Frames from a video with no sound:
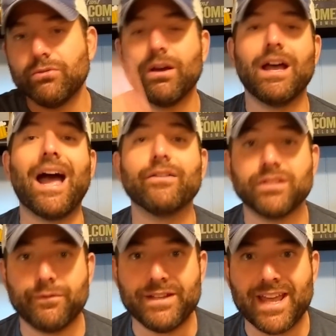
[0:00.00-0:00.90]

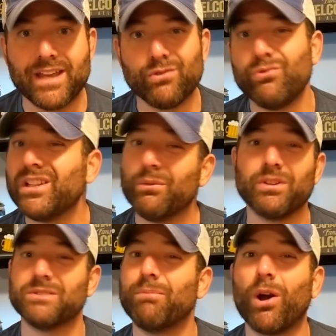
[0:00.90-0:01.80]
Vanette, who really
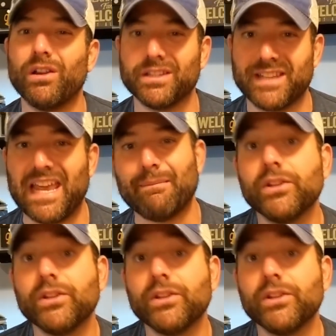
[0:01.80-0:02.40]
wasn't part of this game.